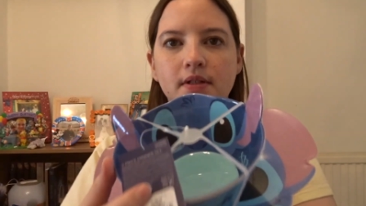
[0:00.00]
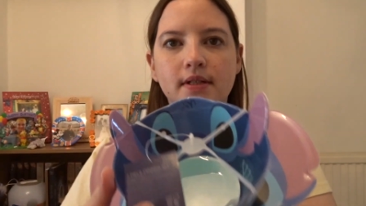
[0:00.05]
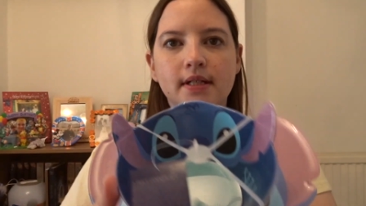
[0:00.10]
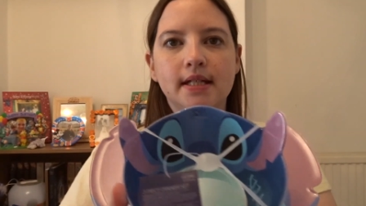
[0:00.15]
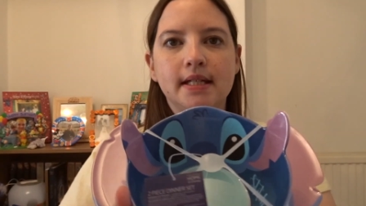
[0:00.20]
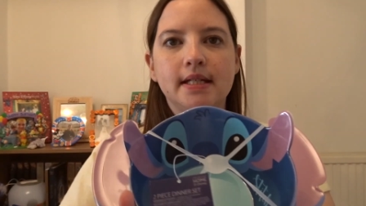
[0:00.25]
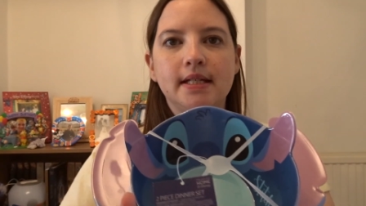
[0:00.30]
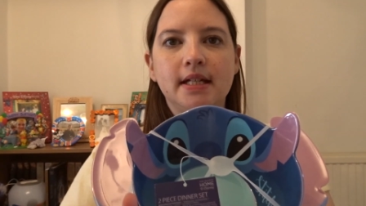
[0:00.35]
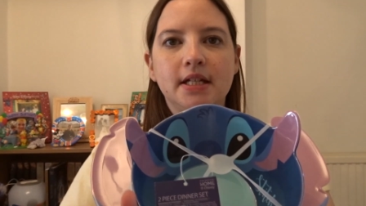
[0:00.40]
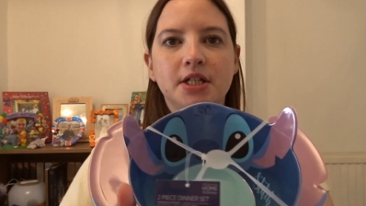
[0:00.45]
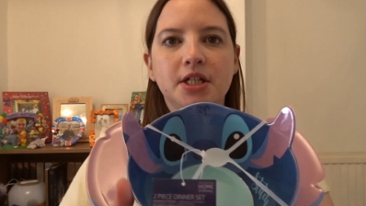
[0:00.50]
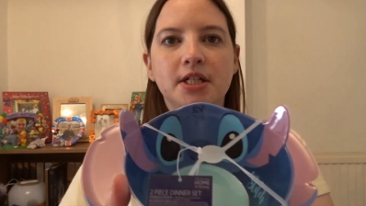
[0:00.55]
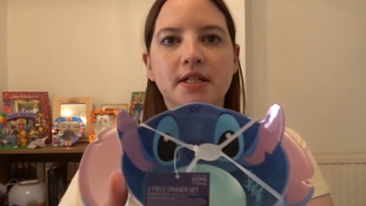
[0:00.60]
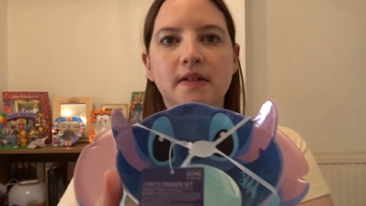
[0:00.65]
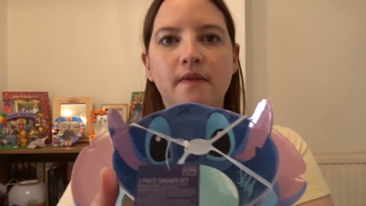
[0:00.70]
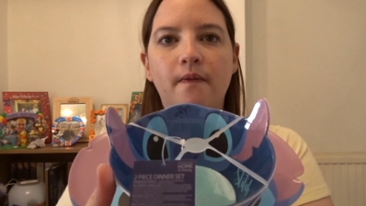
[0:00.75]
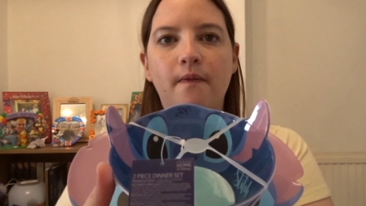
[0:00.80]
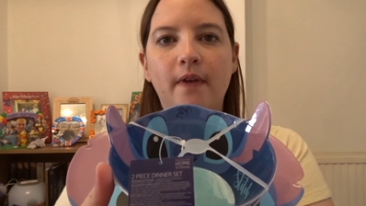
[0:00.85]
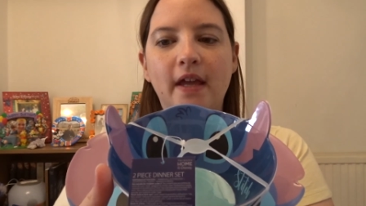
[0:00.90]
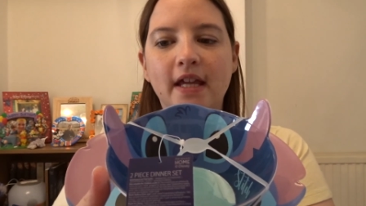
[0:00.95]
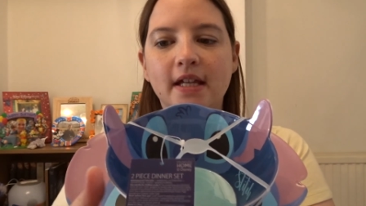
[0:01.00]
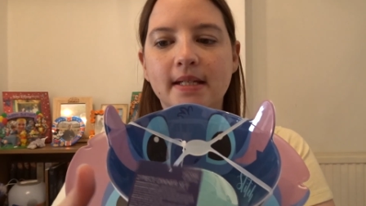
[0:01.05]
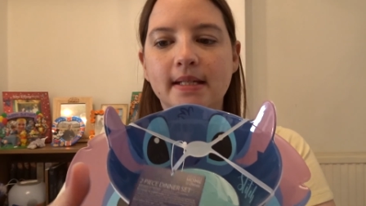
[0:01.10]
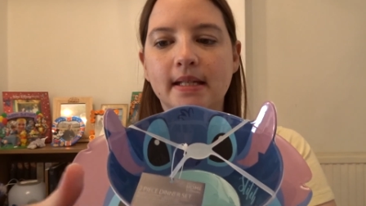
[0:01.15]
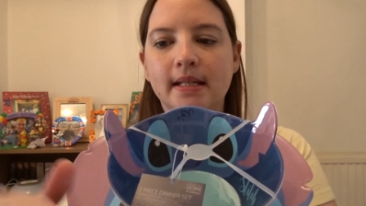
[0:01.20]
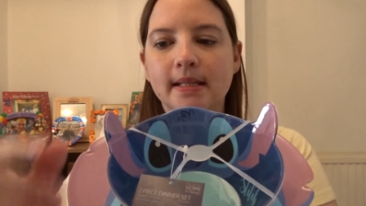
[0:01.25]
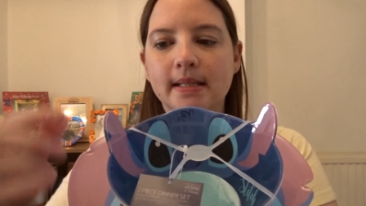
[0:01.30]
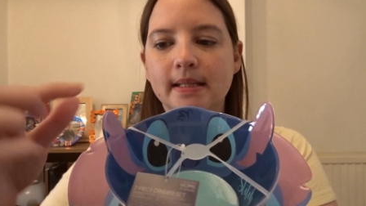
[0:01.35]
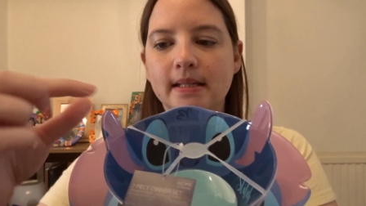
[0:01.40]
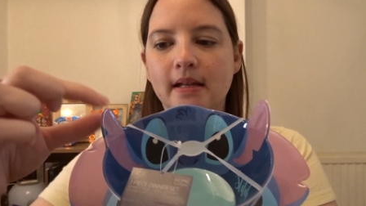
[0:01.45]
Stitch's
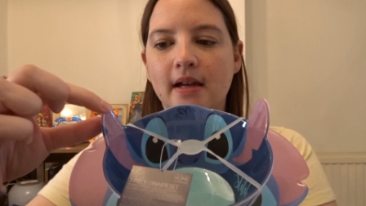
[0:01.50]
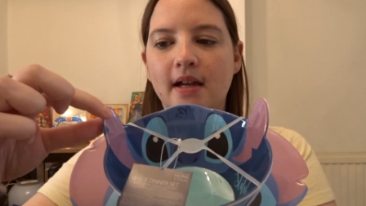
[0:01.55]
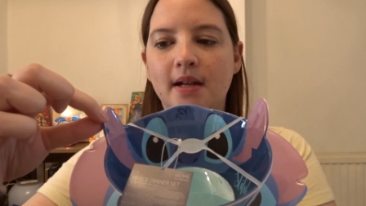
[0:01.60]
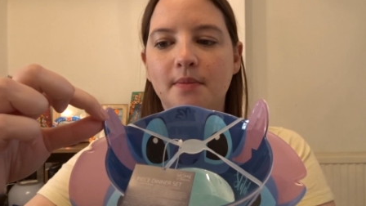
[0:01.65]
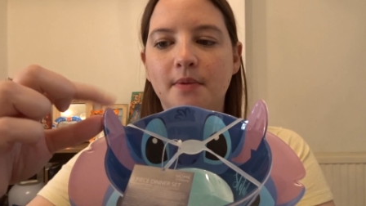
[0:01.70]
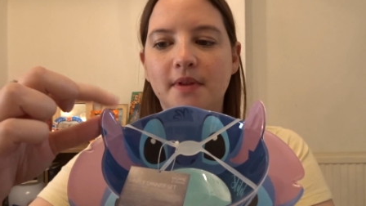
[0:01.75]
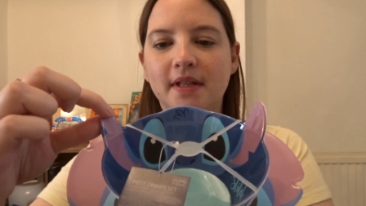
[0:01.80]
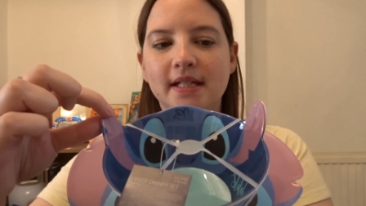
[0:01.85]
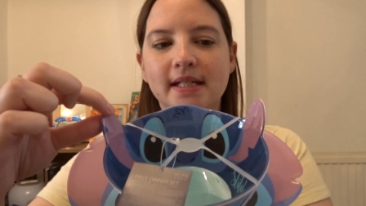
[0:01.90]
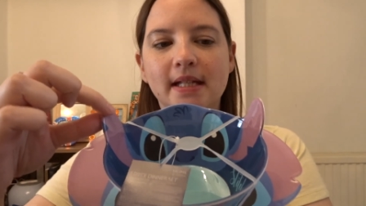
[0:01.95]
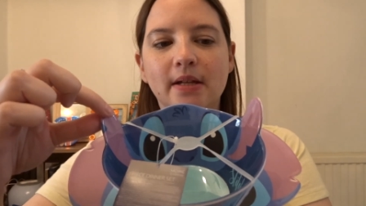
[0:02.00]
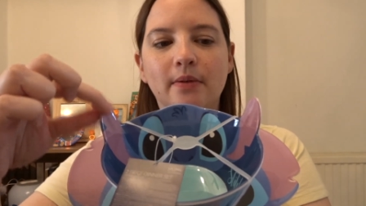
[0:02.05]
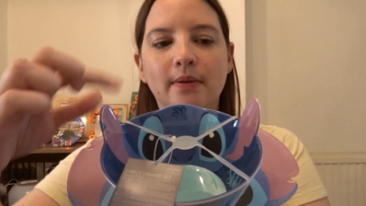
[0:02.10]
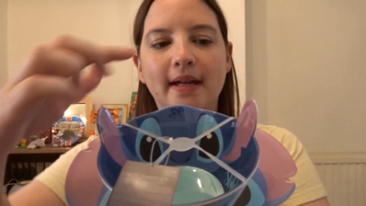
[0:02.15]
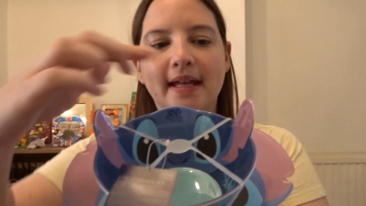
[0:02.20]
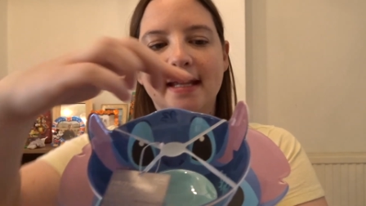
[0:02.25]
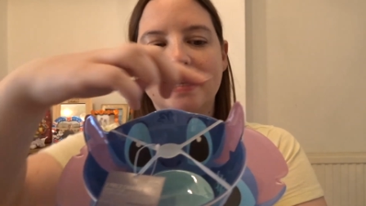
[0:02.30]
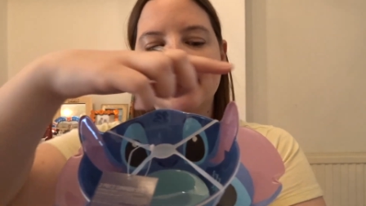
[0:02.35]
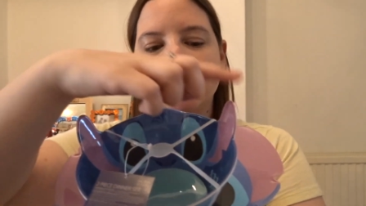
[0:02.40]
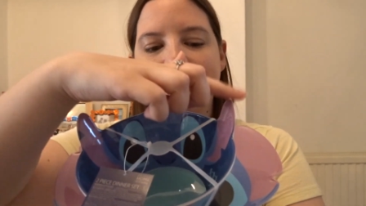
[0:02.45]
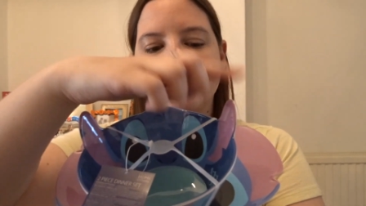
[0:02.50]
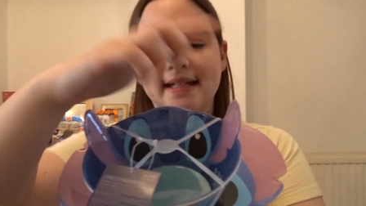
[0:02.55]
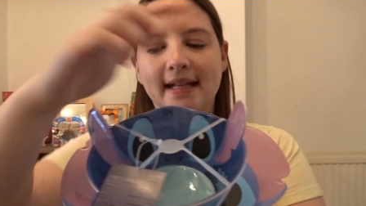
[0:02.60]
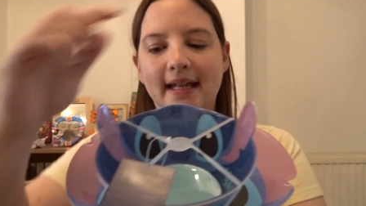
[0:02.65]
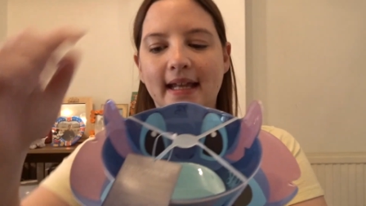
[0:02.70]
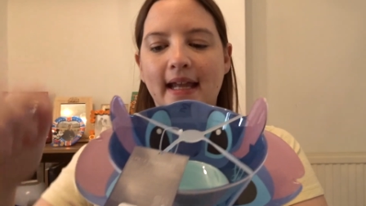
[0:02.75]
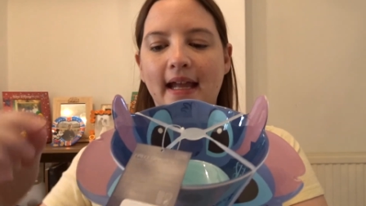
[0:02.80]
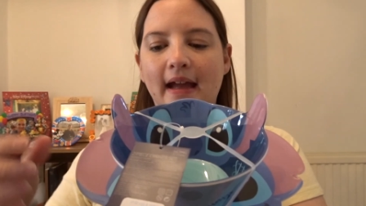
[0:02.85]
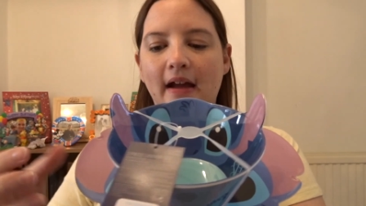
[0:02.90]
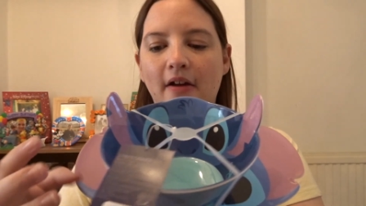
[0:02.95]
face inside with his little ears
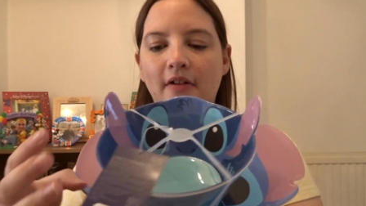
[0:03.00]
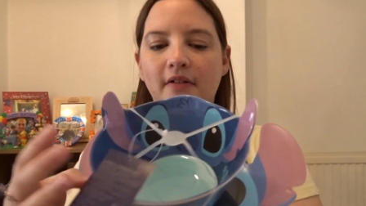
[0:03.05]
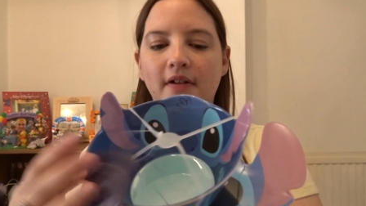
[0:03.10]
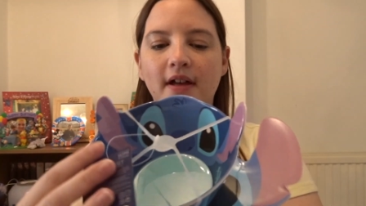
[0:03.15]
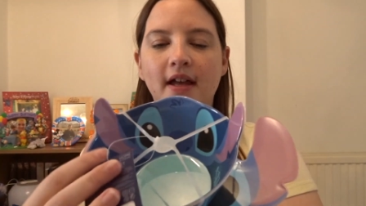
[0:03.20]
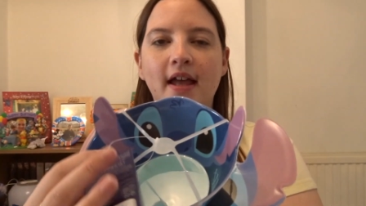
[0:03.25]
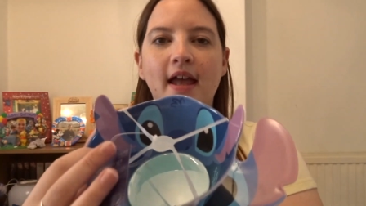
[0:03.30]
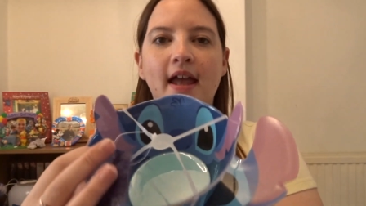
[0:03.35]
sticking out,